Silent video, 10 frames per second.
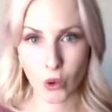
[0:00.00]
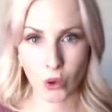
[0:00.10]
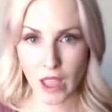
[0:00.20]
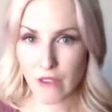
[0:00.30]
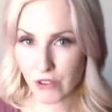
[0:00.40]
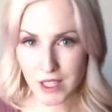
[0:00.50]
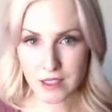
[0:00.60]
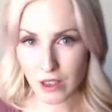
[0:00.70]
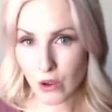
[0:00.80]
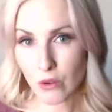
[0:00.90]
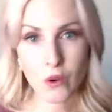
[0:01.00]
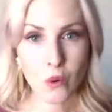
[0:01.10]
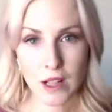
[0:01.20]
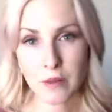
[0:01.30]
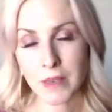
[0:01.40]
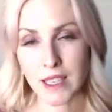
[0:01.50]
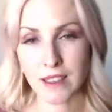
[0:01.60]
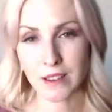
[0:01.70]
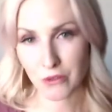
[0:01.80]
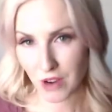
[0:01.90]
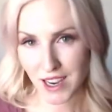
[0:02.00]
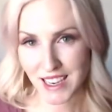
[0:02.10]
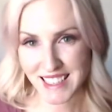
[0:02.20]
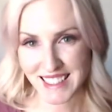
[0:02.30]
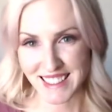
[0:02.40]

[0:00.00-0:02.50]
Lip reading: It feels overwhelming, right?